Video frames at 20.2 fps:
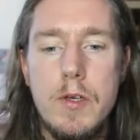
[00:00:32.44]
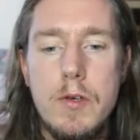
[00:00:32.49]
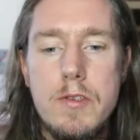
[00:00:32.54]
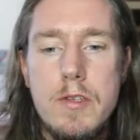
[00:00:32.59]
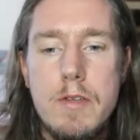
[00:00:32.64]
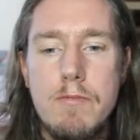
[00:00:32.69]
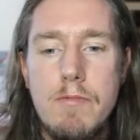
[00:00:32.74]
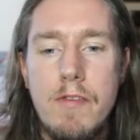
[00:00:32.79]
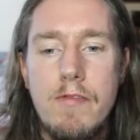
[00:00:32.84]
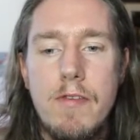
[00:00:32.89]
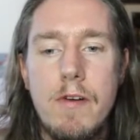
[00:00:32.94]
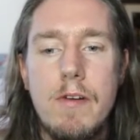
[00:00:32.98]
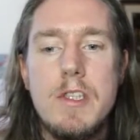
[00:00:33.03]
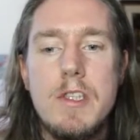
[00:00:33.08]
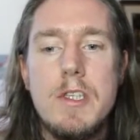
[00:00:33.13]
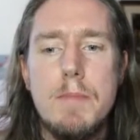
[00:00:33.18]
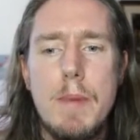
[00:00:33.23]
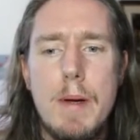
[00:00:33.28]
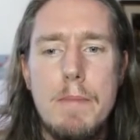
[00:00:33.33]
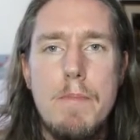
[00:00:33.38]
referring to
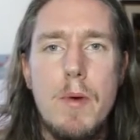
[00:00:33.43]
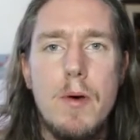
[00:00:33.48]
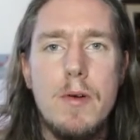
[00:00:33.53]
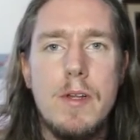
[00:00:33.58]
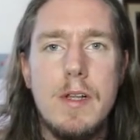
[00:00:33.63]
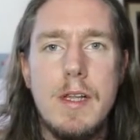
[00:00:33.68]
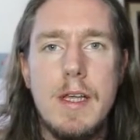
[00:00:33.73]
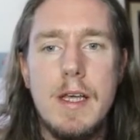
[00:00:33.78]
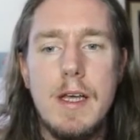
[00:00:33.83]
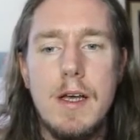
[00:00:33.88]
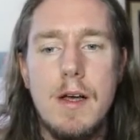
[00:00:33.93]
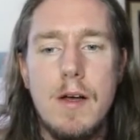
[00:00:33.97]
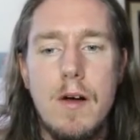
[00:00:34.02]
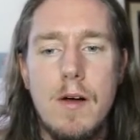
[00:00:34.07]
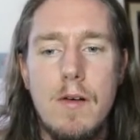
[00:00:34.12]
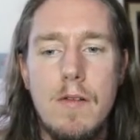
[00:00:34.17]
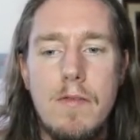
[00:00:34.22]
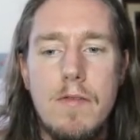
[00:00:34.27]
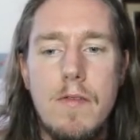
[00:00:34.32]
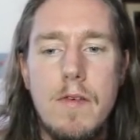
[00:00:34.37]
my model here
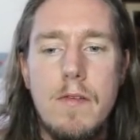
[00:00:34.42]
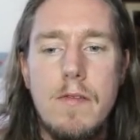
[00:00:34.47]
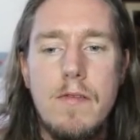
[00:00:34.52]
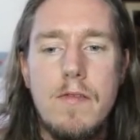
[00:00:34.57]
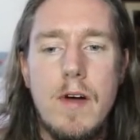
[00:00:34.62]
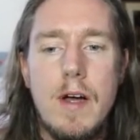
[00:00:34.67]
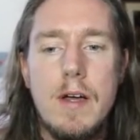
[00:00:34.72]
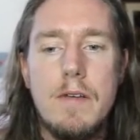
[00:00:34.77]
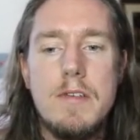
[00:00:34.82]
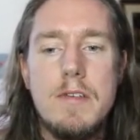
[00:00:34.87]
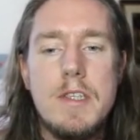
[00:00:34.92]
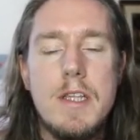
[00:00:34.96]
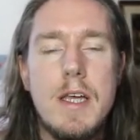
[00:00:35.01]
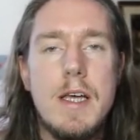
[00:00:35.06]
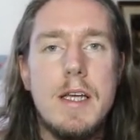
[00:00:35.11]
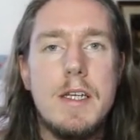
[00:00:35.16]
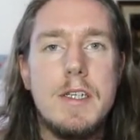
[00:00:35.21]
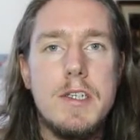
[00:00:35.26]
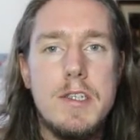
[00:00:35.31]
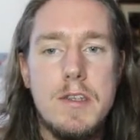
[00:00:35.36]
of 5
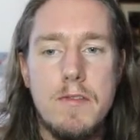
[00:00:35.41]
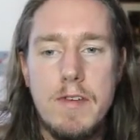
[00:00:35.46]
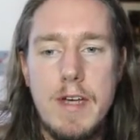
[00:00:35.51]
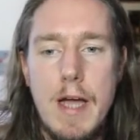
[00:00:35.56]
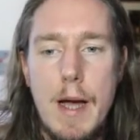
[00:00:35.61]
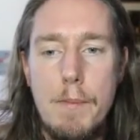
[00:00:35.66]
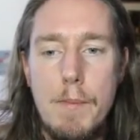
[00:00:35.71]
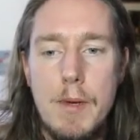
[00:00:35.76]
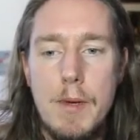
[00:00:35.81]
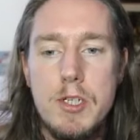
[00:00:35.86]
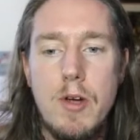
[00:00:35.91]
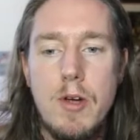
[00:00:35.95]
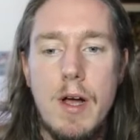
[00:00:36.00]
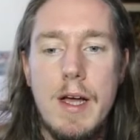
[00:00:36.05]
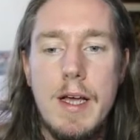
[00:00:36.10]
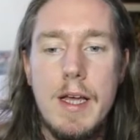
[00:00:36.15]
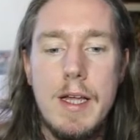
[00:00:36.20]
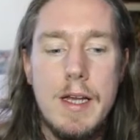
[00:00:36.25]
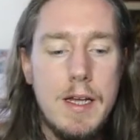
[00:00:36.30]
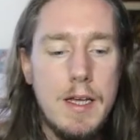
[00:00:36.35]
stages of camera
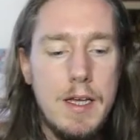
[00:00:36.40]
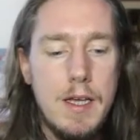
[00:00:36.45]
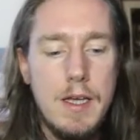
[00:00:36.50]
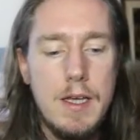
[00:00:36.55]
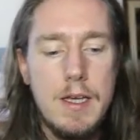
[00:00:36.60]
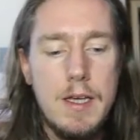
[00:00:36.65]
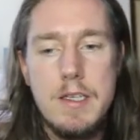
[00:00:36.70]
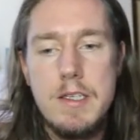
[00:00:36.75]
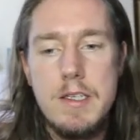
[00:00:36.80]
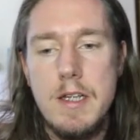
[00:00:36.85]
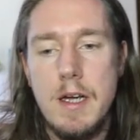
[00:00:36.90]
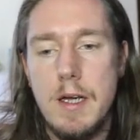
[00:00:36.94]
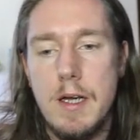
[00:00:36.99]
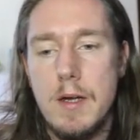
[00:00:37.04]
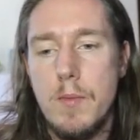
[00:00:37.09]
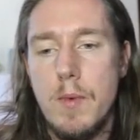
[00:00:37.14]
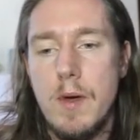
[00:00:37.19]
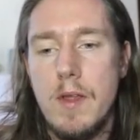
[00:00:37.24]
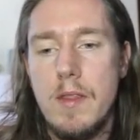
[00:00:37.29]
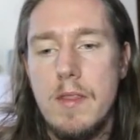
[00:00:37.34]
tracking, starting
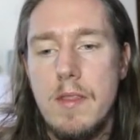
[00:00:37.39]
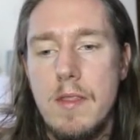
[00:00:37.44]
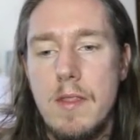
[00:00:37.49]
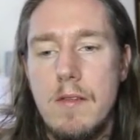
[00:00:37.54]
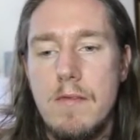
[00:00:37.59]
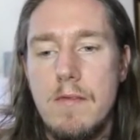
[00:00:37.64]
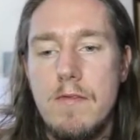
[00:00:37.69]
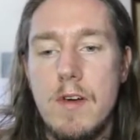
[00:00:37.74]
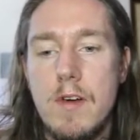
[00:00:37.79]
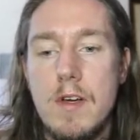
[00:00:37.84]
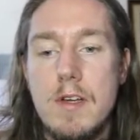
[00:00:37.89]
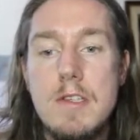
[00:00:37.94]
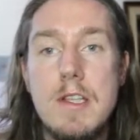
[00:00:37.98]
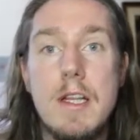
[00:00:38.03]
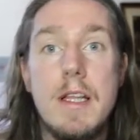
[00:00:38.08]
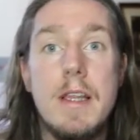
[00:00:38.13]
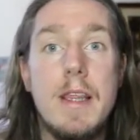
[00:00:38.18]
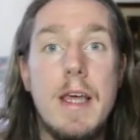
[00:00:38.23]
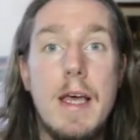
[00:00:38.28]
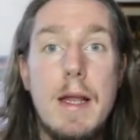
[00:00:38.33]
with firstly
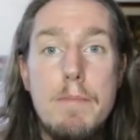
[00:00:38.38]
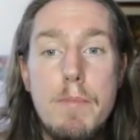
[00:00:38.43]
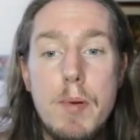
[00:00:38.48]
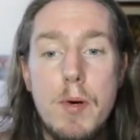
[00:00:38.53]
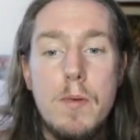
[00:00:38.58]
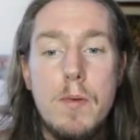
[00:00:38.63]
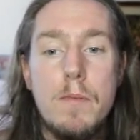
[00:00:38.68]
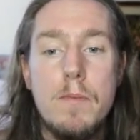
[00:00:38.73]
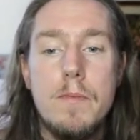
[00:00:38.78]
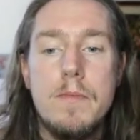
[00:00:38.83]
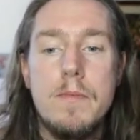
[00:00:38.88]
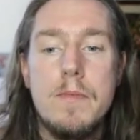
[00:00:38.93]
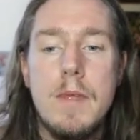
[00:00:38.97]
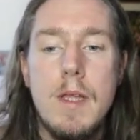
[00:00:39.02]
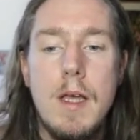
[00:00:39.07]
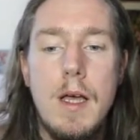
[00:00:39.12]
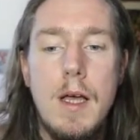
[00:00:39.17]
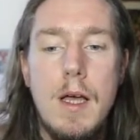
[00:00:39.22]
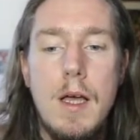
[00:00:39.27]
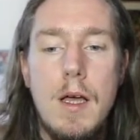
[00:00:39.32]
the input,
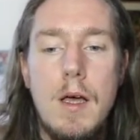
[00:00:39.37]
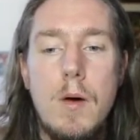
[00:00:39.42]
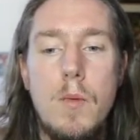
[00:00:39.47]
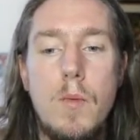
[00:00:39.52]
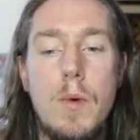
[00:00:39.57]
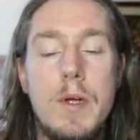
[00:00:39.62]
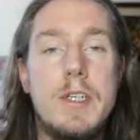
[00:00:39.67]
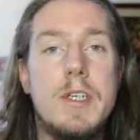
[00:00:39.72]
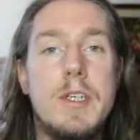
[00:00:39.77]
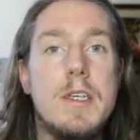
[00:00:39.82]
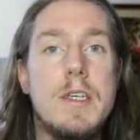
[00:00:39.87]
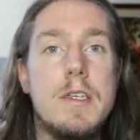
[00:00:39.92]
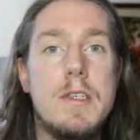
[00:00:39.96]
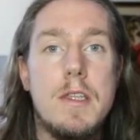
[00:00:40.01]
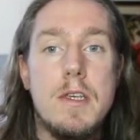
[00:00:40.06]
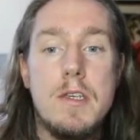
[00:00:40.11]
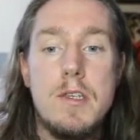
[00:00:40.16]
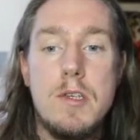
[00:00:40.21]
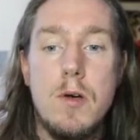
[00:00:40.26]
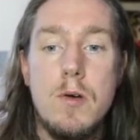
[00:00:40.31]
which is the
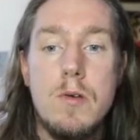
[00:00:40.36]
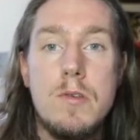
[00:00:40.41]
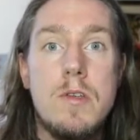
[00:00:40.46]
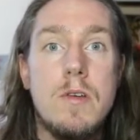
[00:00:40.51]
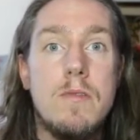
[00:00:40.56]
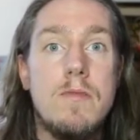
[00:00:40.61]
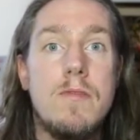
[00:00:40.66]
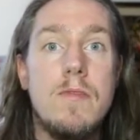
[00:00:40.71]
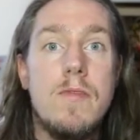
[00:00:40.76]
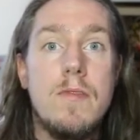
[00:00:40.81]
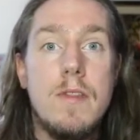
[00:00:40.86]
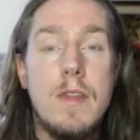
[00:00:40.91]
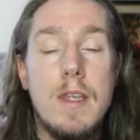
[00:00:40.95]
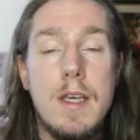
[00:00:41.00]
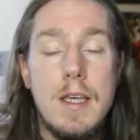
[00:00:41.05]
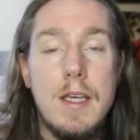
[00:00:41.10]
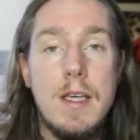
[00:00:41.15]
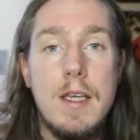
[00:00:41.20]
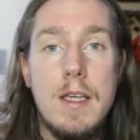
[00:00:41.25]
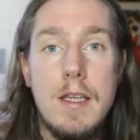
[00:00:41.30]
source of
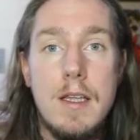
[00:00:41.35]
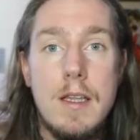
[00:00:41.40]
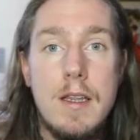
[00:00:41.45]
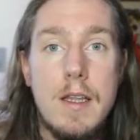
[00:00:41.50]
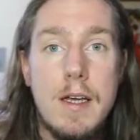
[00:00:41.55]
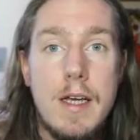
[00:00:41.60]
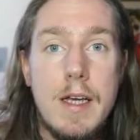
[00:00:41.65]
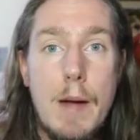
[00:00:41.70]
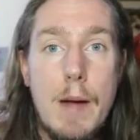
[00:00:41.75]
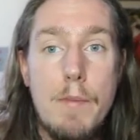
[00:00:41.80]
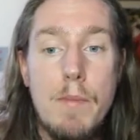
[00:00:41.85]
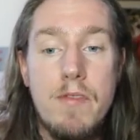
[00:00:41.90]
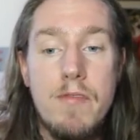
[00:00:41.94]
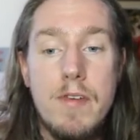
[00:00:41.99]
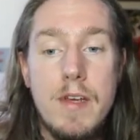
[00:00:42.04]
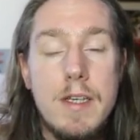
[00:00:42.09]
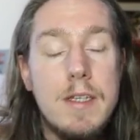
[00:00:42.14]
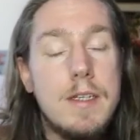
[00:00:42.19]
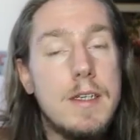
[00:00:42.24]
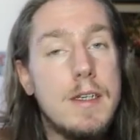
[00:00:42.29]
the camera
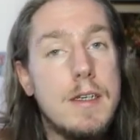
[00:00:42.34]
feed,